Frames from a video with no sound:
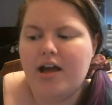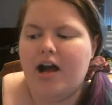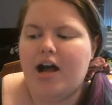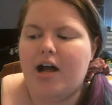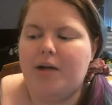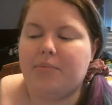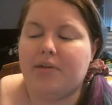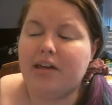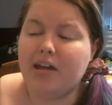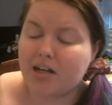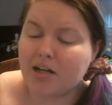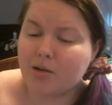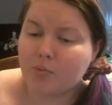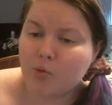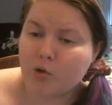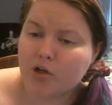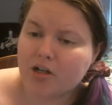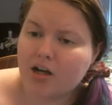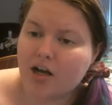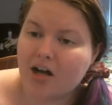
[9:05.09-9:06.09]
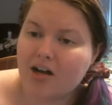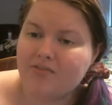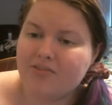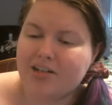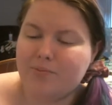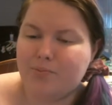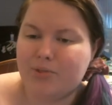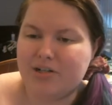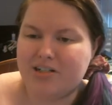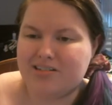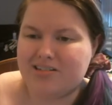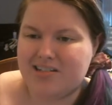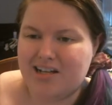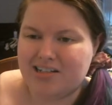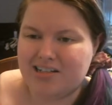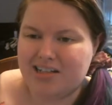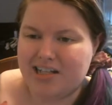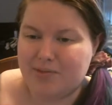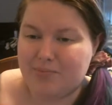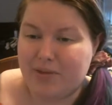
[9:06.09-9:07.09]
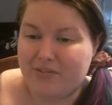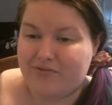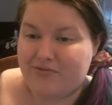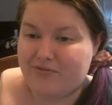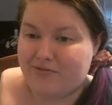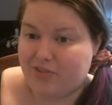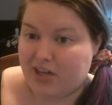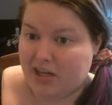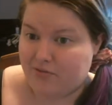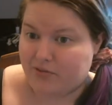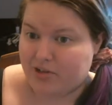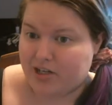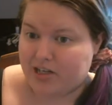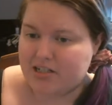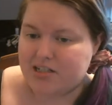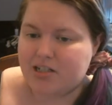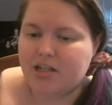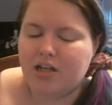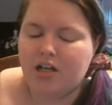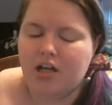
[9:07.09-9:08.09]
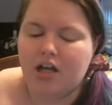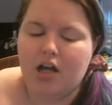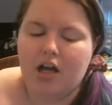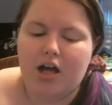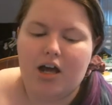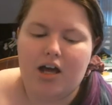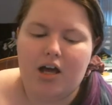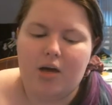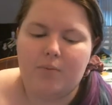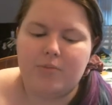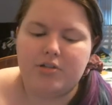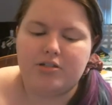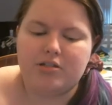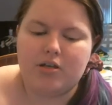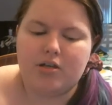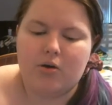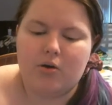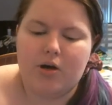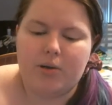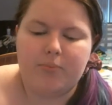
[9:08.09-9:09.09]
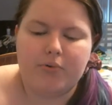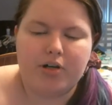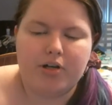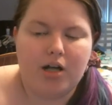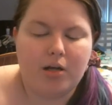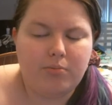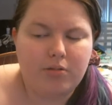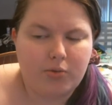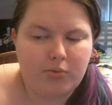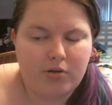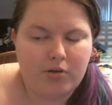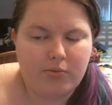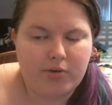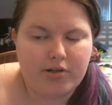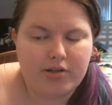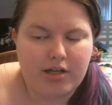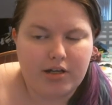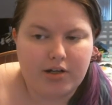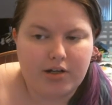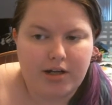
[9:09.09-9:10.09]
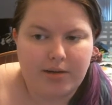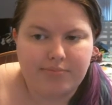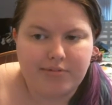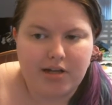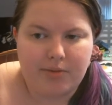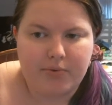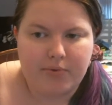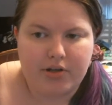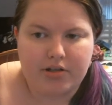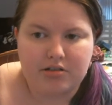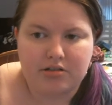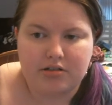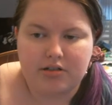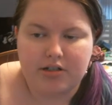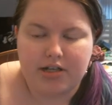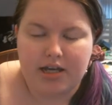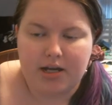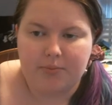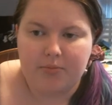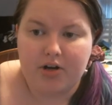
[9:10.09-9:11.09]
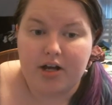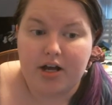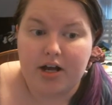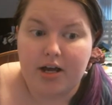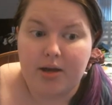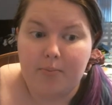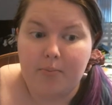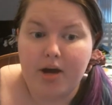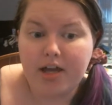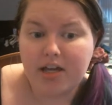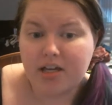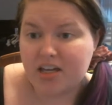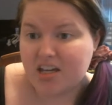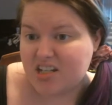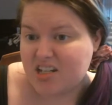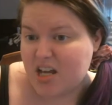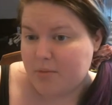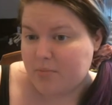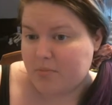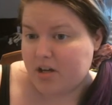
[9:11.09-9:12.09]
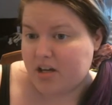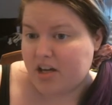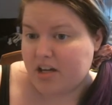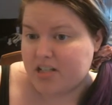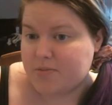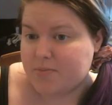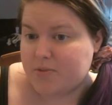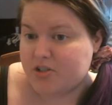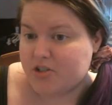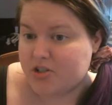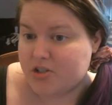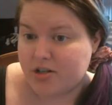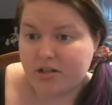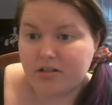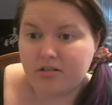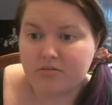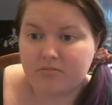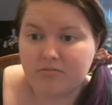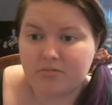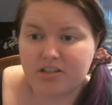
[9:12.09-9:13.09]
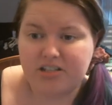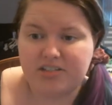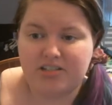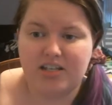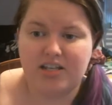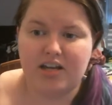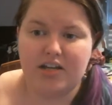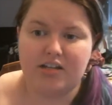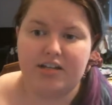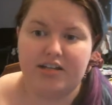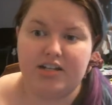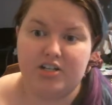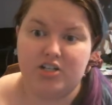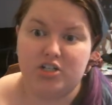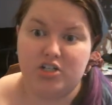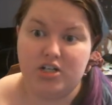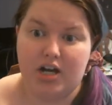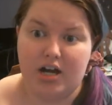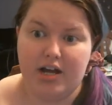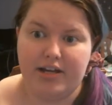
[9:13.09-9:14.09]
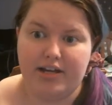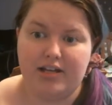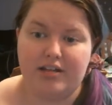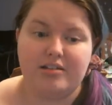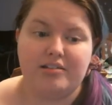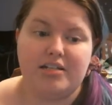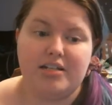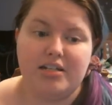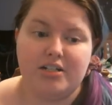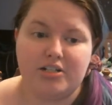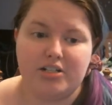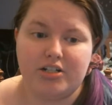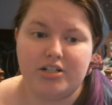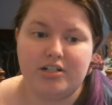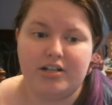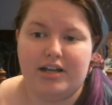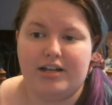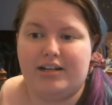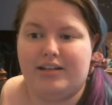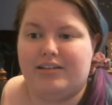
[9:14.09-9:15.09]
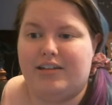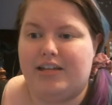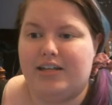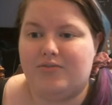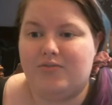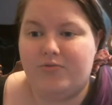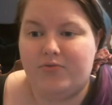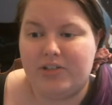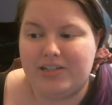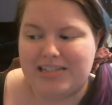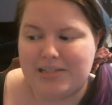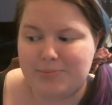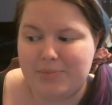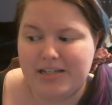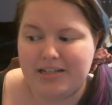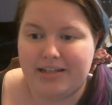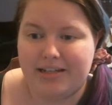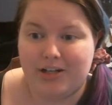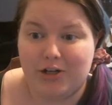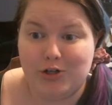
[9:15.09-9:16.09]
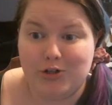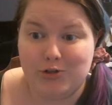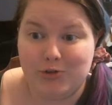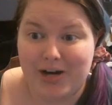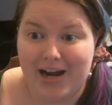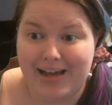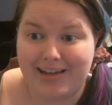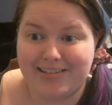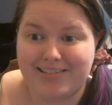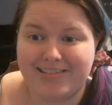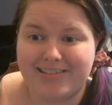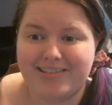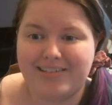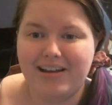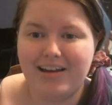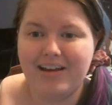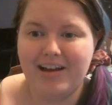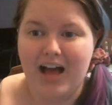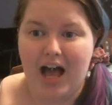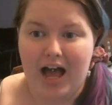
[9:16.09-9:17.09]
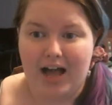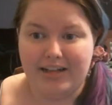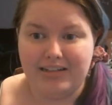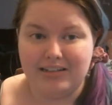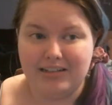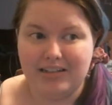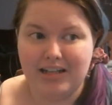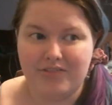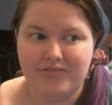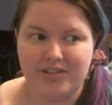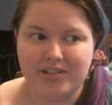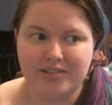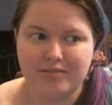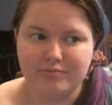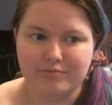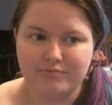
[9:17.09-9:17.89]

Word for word: I'm getting more confident, but it's not like my favorite. And so I probably won't wear that crop top on camera. I might kidnap my husband's shirt because he got like a giant t-shirt and it like fits me like a dress. I love it.